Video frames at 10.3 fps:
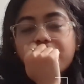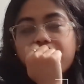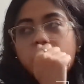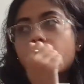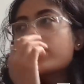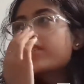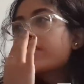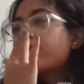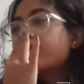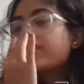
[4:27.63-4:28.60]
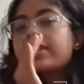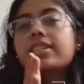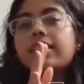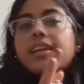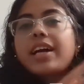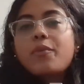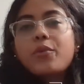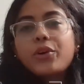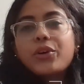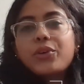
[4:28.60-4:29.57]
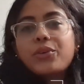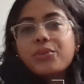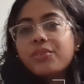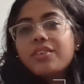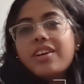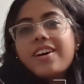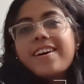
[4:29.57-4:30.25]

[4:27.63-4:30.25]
which was the first thing that I wanted to do.